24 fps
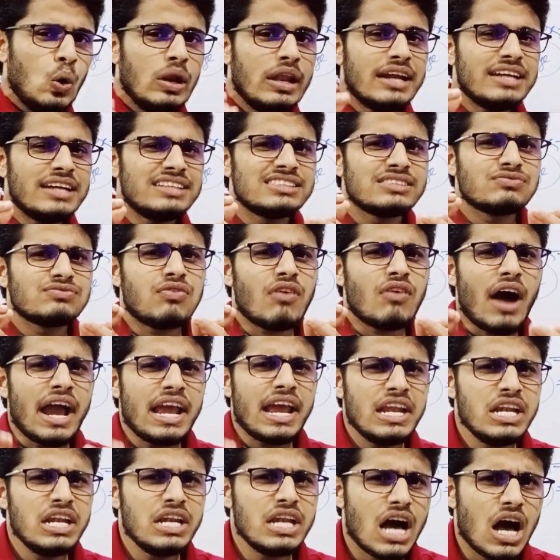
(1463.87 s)
let's
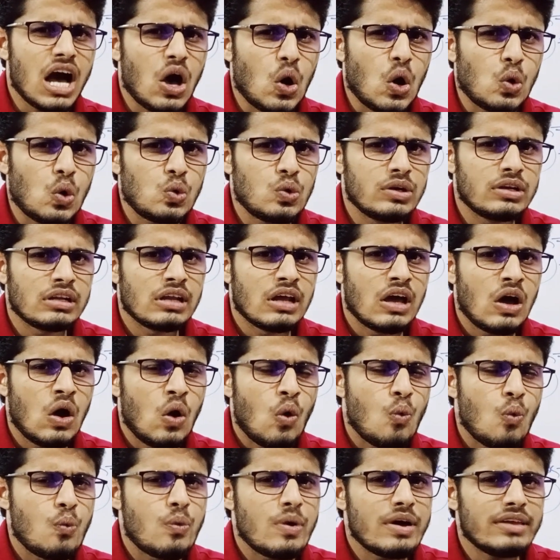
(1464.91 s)
find out
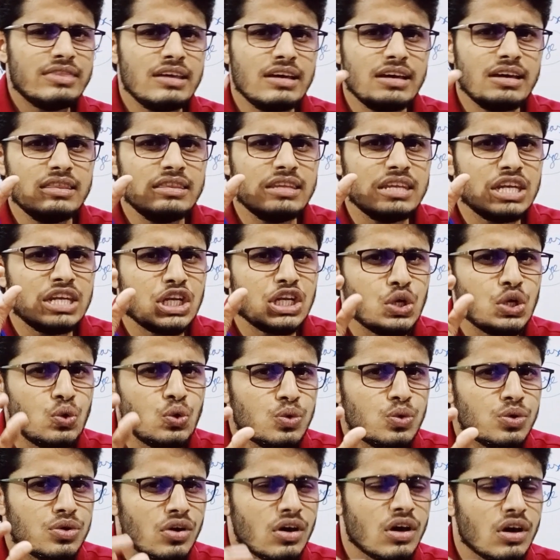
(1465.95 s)
whether the
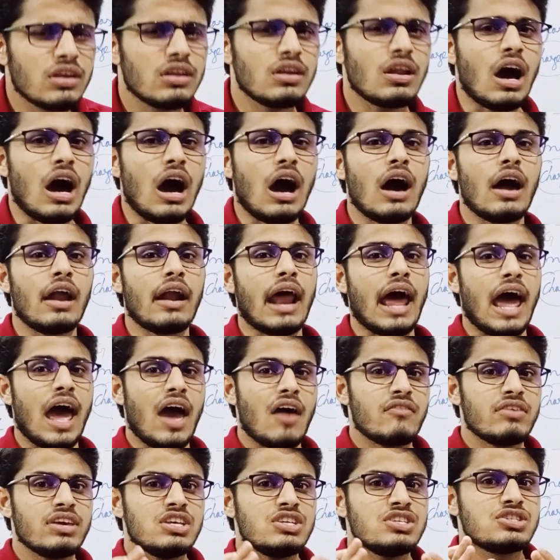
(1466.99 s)
neutron are
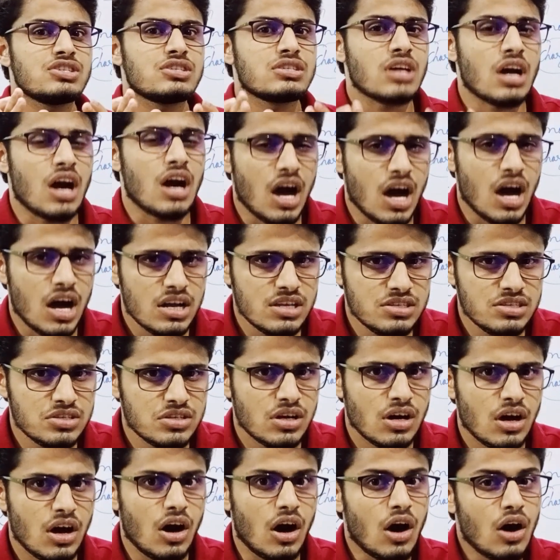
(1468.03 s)
having charge
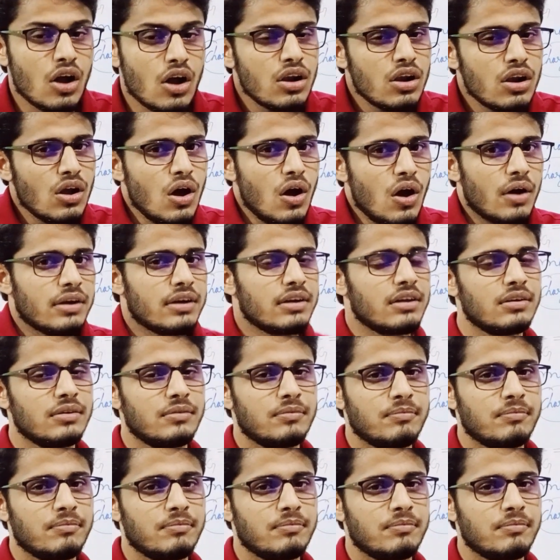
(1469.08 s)
or not.